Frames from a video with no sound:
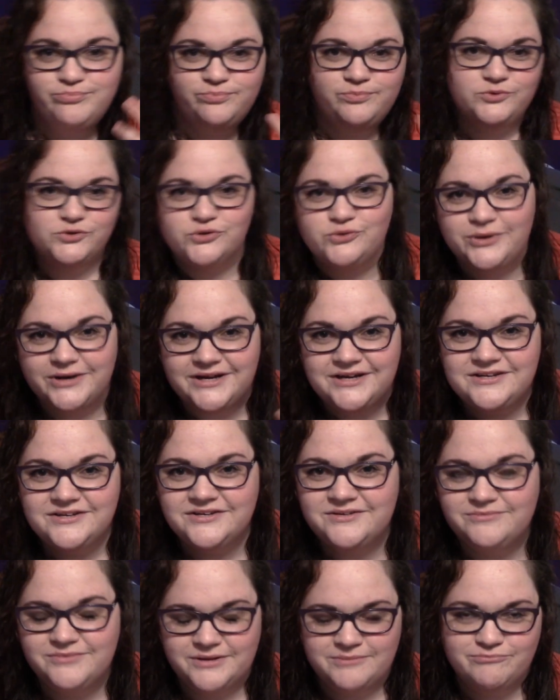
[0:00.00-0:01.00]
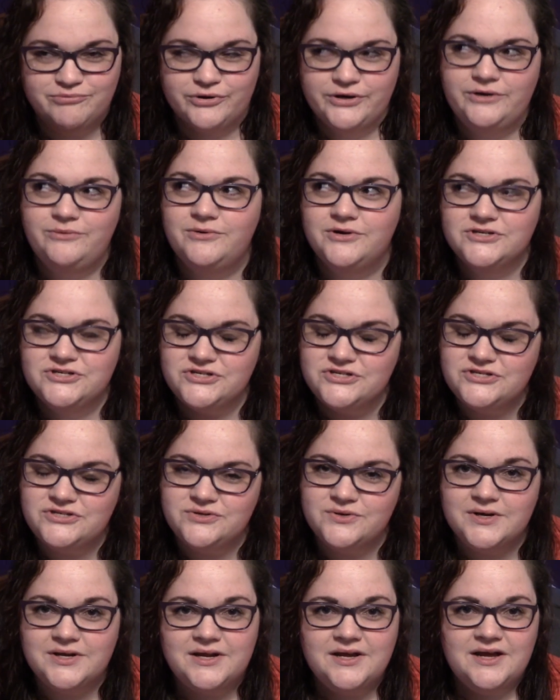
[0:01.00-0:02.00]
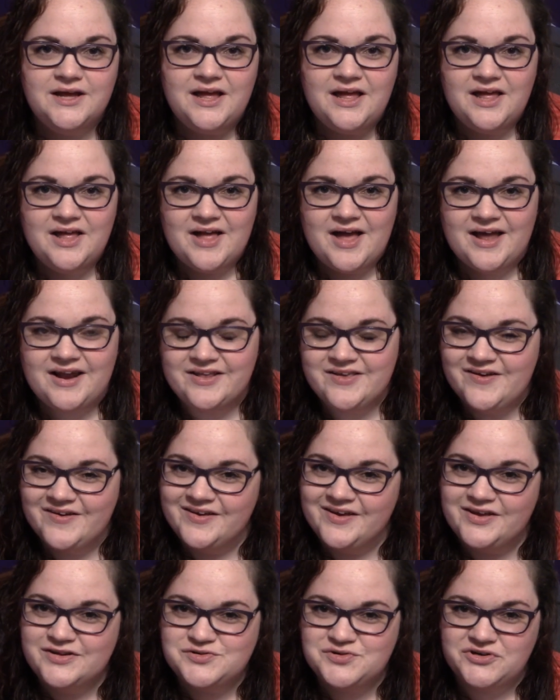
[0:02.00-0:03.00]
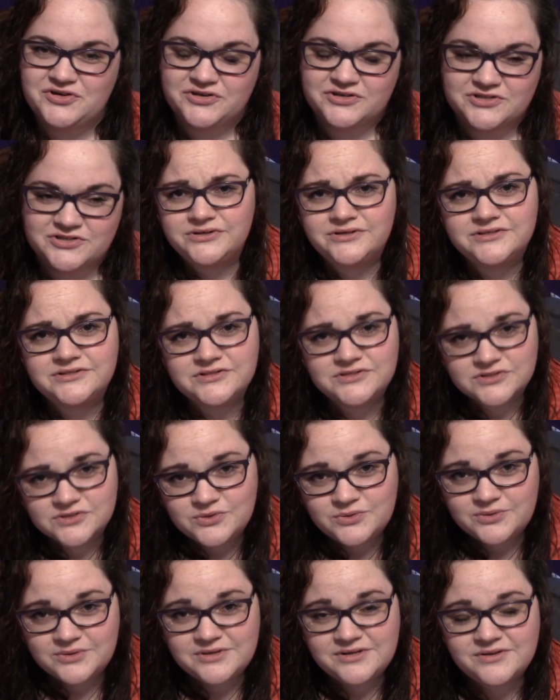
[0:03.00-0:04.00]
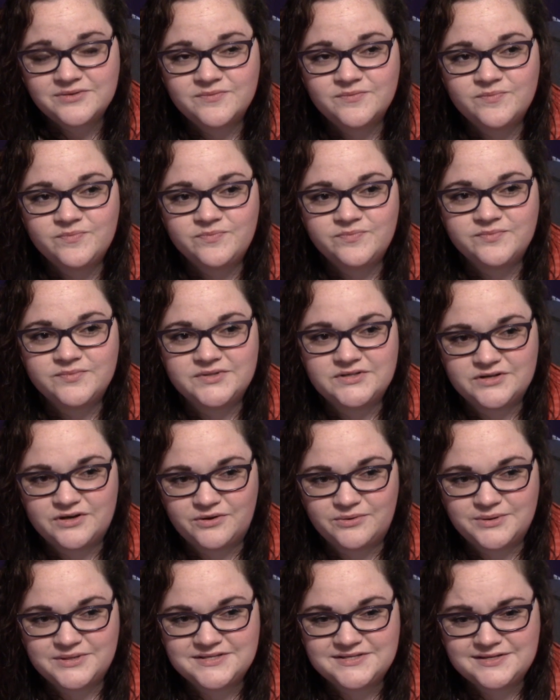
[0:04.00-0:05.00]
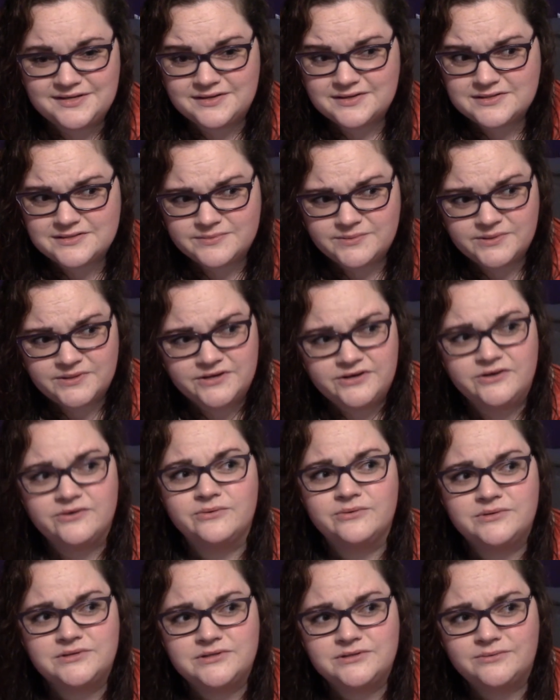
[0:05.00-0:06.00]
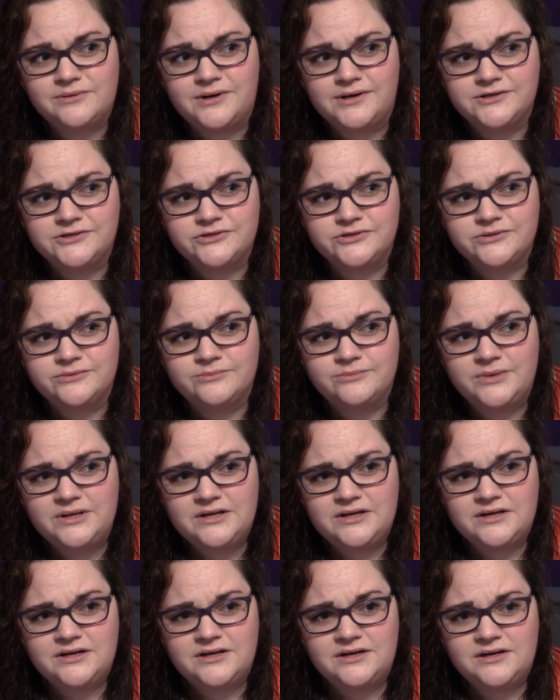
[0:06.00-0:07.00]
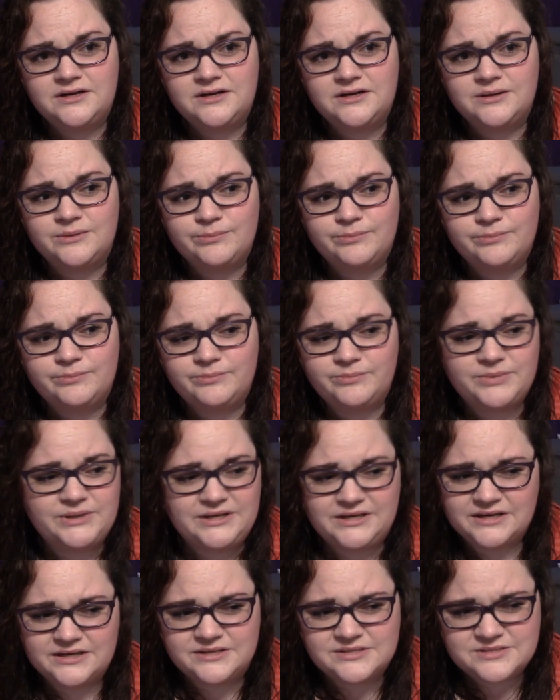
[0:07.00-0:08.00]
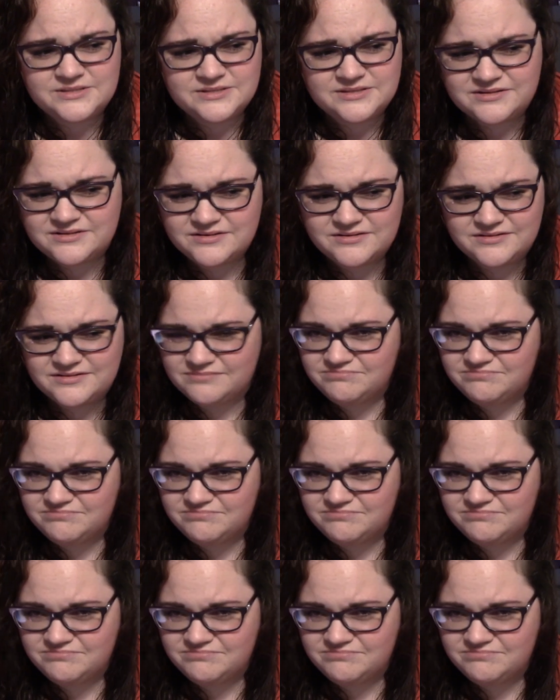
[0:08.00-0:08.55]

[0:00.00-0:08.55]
trained, brainwashed into it at a young age when you're in school to always tell someone that you're going to the washroom because